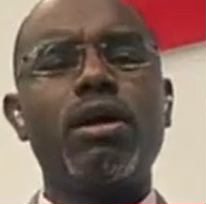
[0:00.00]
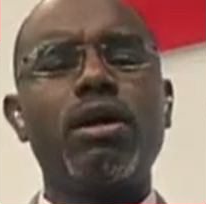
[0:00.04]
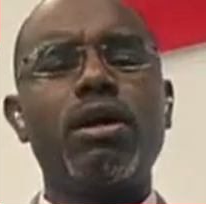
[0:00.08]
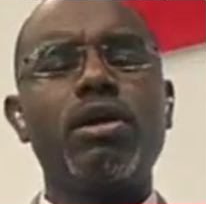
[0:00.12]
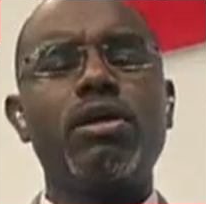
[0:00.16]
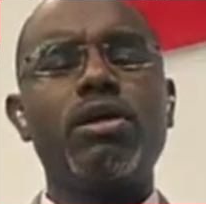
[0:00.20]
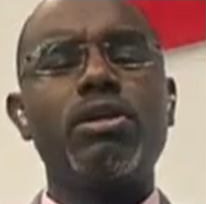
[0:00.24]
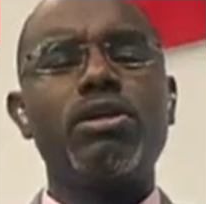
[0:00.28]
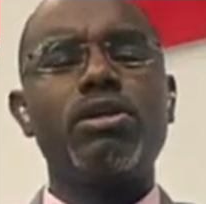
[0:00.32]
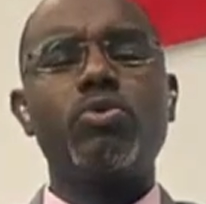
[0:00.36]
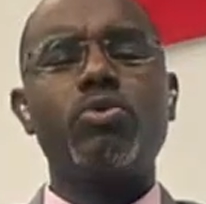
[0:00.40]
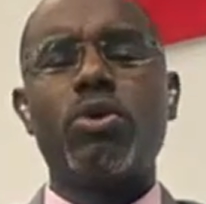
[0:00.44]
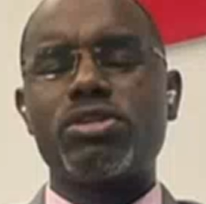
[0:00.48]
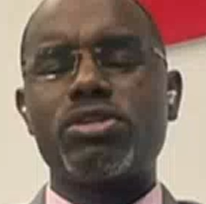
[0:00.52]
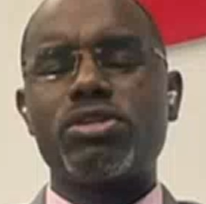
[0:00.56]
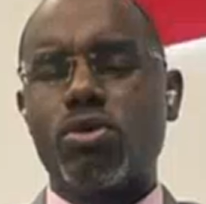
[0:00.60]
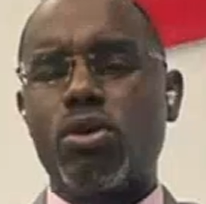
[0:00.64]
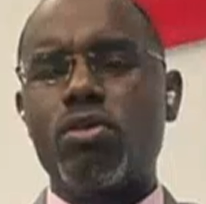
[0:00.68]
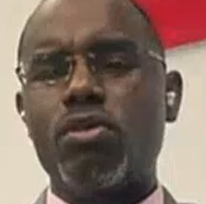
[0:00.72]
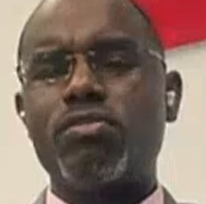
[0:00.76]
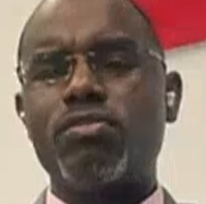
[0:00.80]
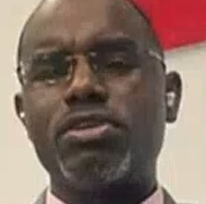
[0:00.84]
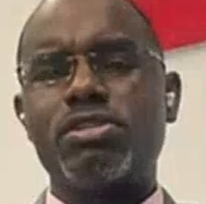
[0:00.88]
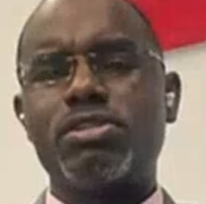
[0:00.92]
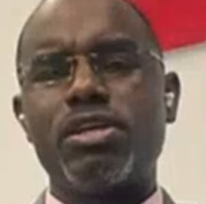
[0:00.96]
It
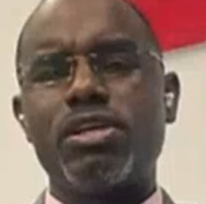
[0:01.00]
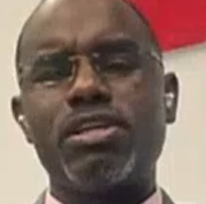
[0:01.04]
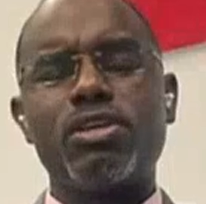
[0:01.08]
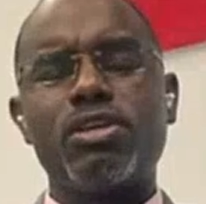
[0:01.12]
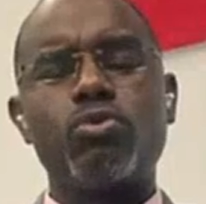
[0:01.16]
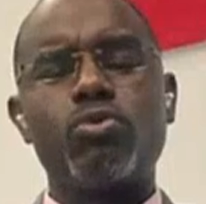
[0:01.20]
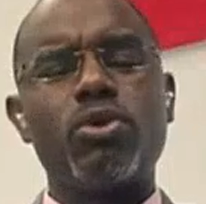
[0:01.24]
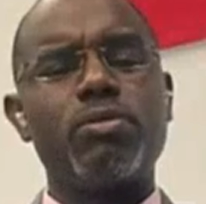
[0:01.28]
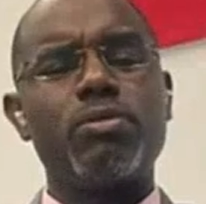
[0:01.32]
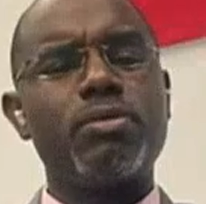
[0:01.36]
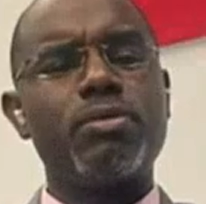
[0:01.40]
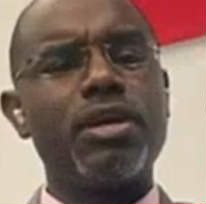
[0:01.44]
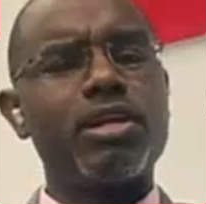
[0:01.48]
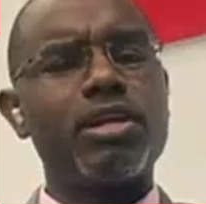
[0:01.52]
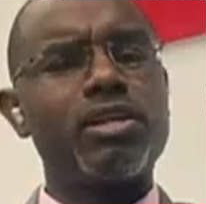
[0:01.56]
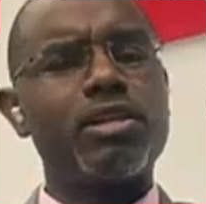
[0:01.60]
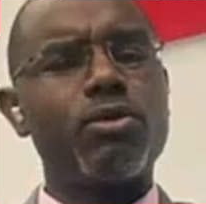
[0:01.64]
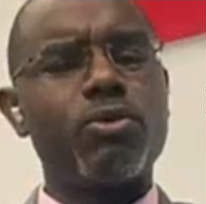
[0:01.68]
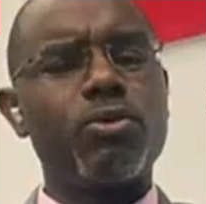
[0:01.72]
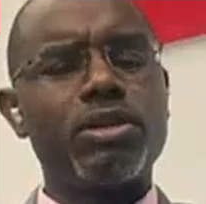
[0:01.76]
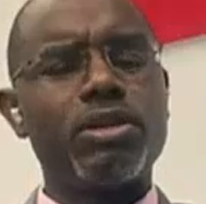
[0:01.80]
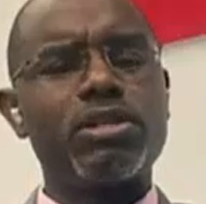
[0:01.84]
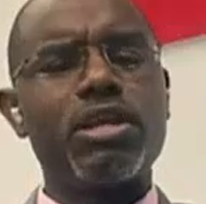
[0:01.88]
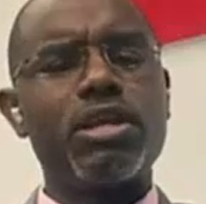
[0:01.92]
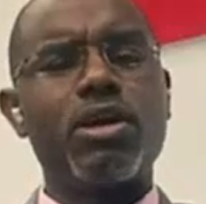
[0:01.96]
was obvious that it will
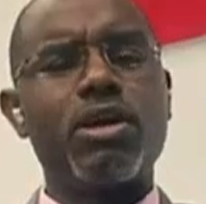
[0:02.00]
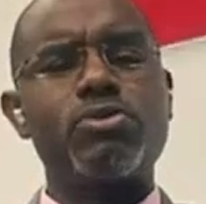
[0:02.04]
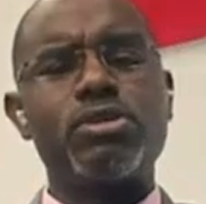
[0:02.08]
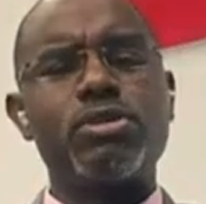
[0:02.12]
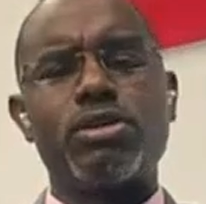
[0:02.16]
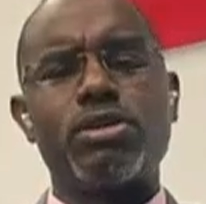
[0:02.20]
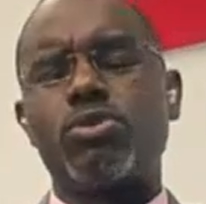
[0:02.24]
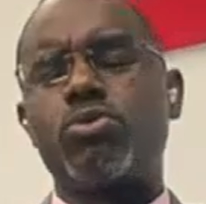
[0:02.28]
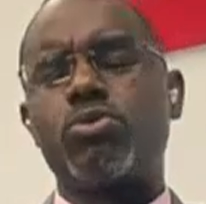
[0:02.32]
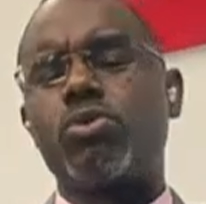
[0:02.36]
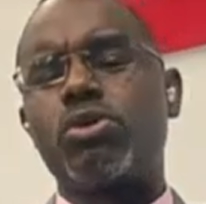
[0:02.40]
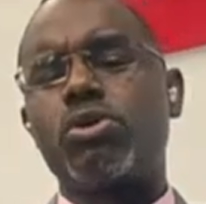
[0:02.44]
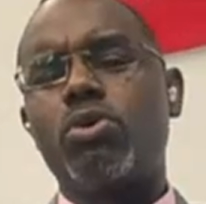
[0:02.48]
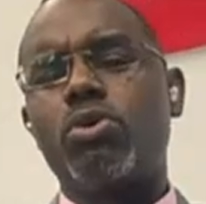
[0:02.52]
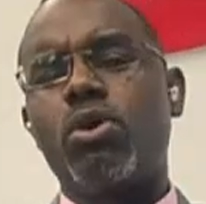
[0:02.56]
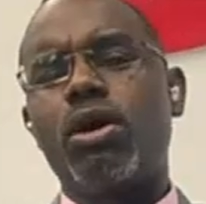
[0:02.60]
break the 1,000.